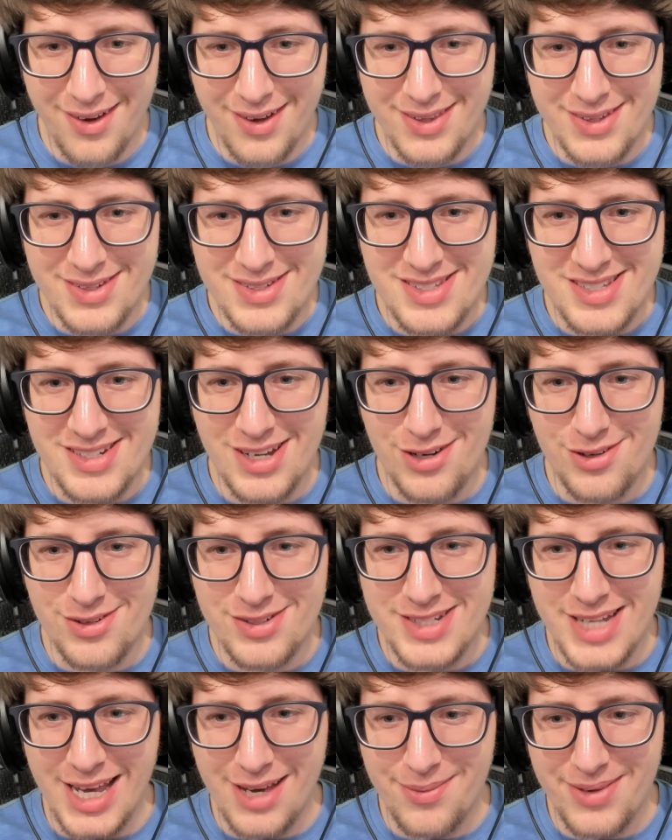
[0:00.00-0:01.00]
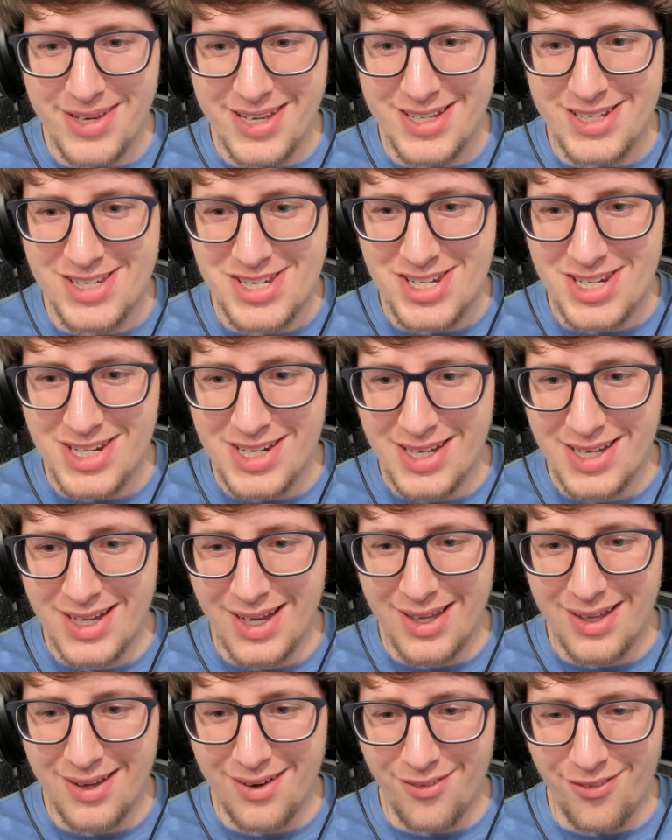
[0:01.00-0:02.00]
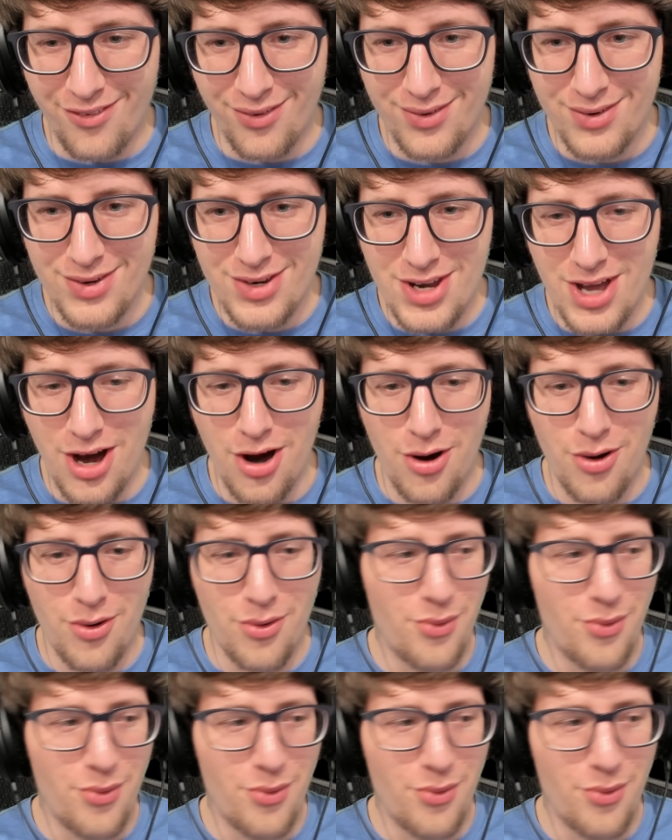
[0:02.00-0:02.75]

There's no damage. No